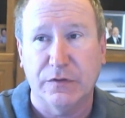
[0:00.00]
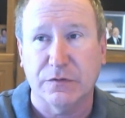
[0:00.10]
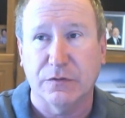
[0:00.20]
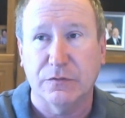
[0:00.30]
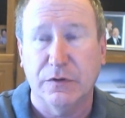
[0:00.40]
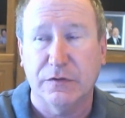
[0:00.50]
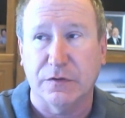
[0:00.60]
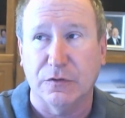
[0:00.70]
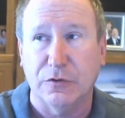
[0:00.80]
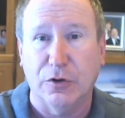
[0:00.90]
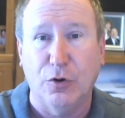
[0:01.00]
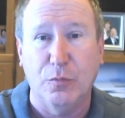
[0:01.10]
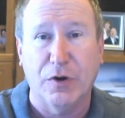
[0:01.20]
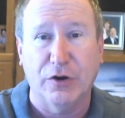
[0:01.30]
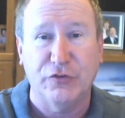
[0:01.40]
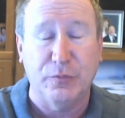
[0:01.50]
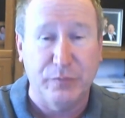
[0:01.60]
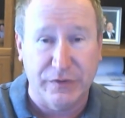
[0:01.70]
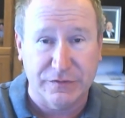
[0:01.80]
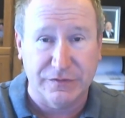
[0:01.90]
it's a low margin
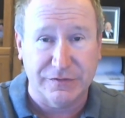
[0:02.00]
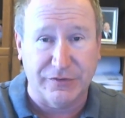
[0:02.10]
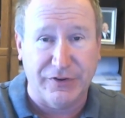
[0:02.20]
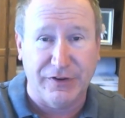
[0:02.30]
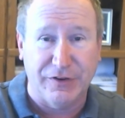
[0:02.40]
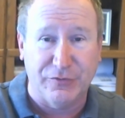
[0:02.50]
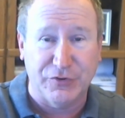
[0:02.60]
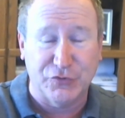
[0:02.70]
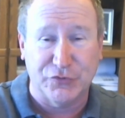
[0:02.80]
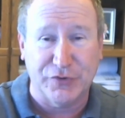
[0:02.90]
business on individual